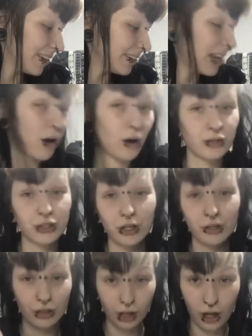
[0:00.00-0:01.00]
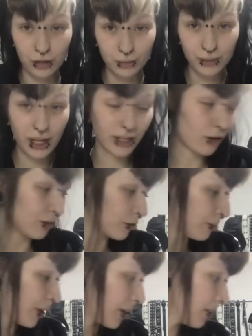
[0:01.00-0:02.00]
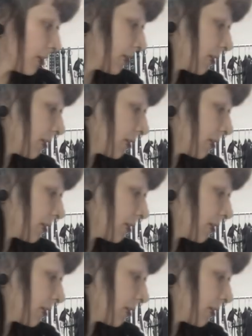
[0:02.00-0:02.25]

now I'll show you the last one that I got from her.